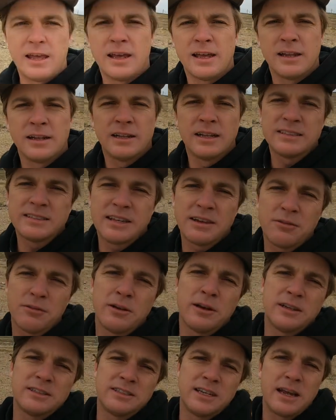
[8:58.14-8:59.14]
And let's give
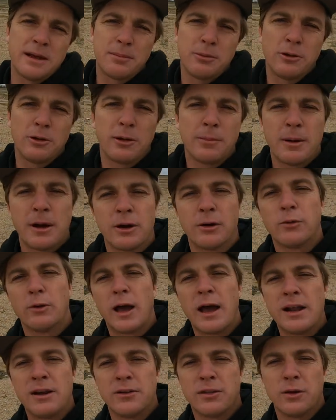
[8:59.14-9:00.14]
an example about a
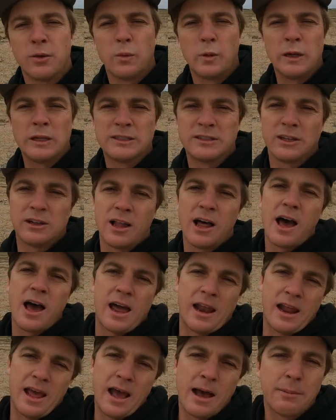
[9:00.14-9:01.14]
rider that wins a
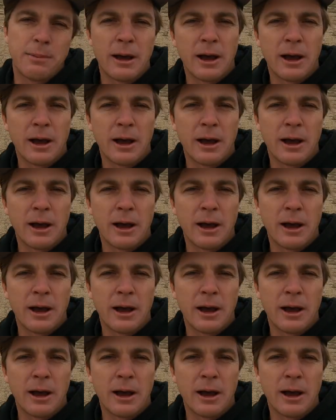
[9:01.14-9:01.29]
lot. How